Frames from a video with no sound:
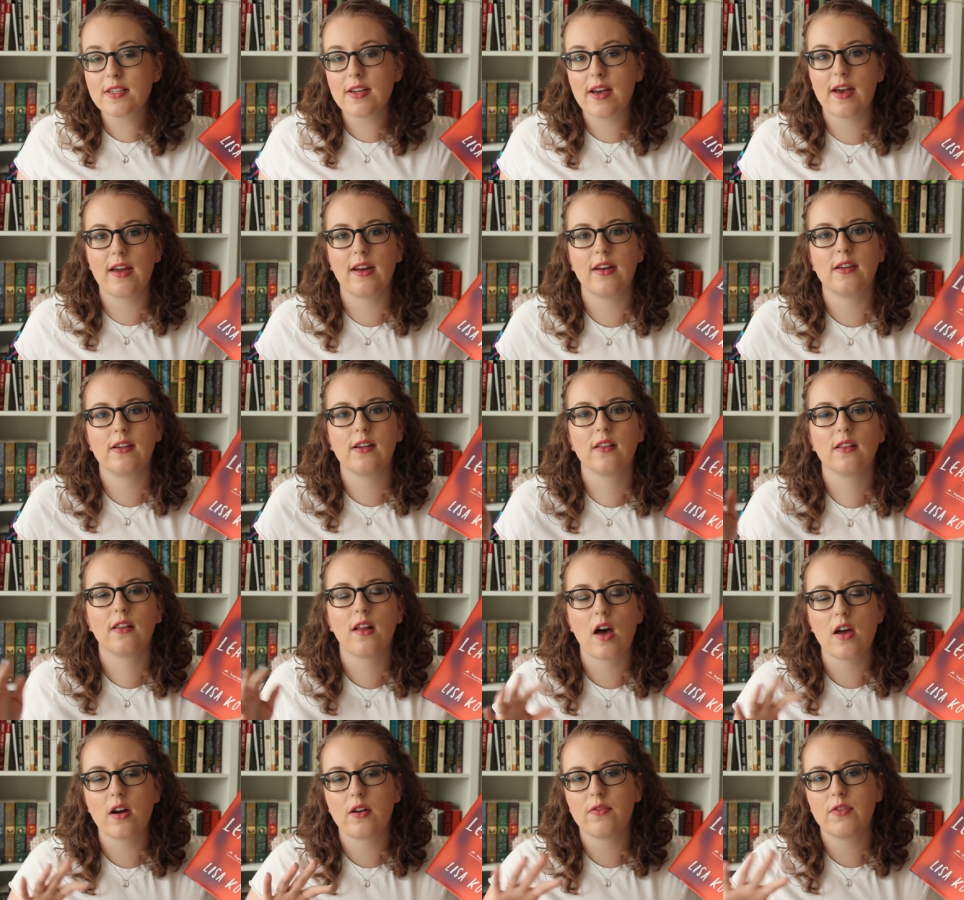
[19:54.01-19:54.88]
and a
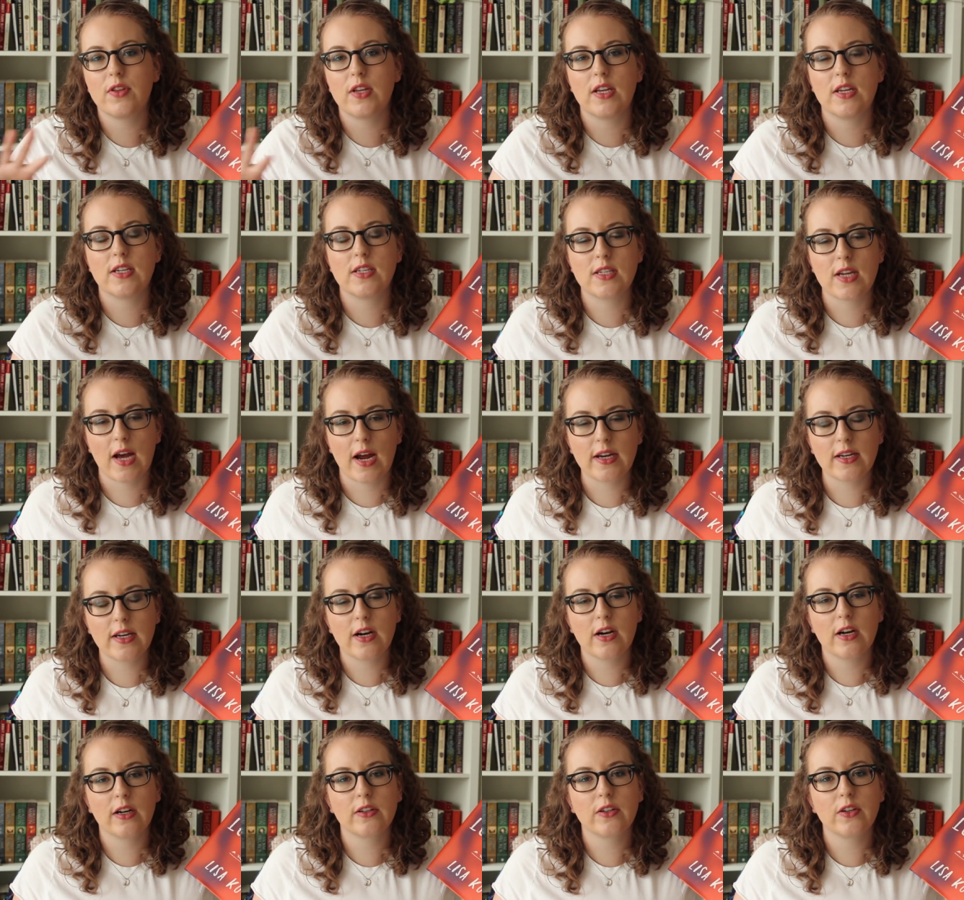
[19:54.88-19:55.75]
lot of the side
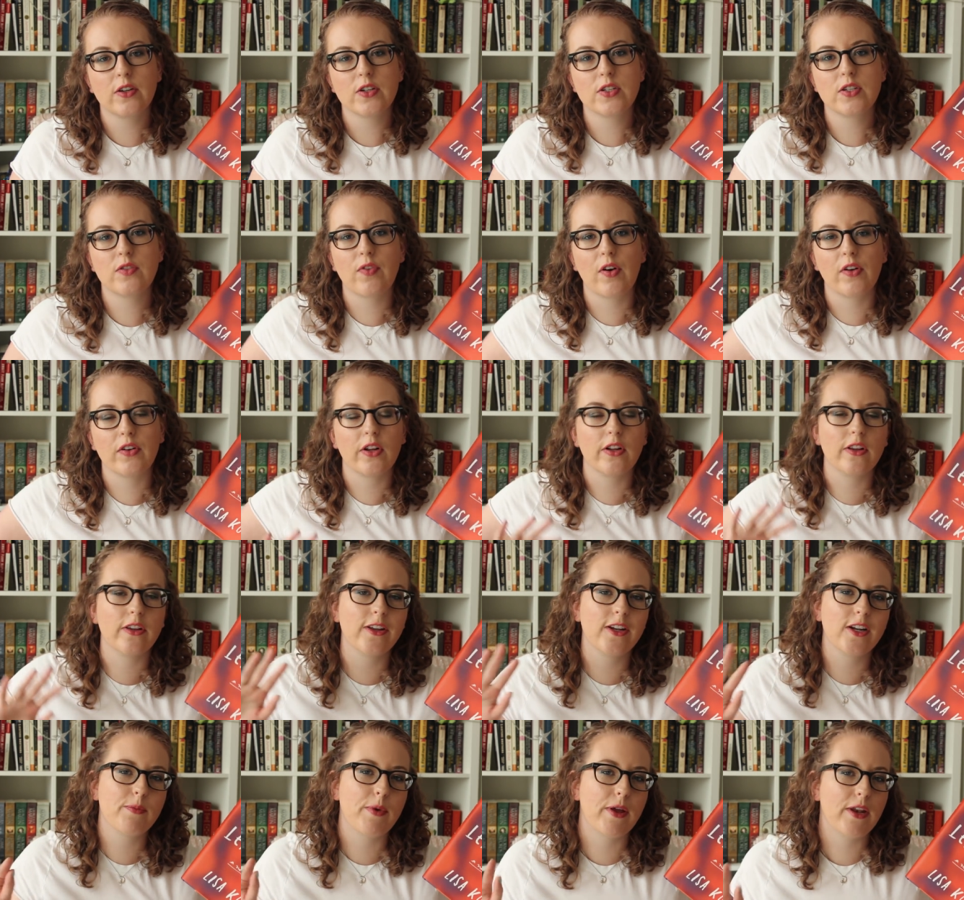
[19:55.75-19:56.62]
characters felt a
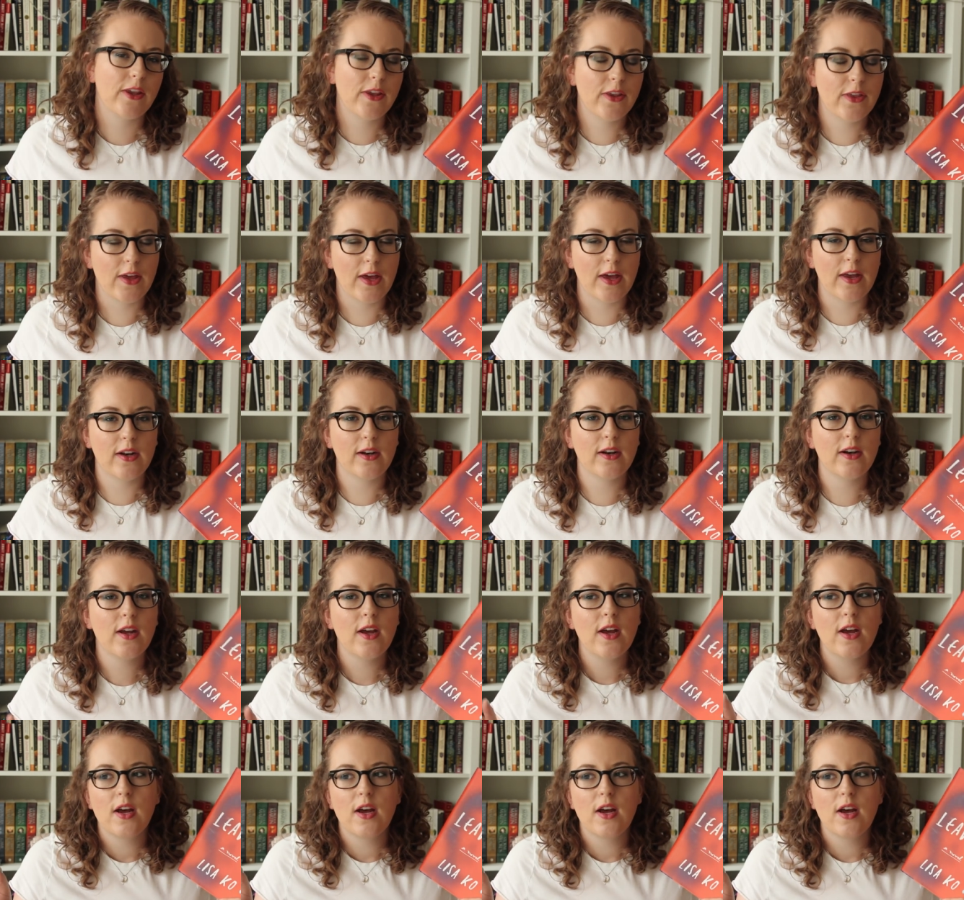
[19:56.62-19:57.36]
little bit thin.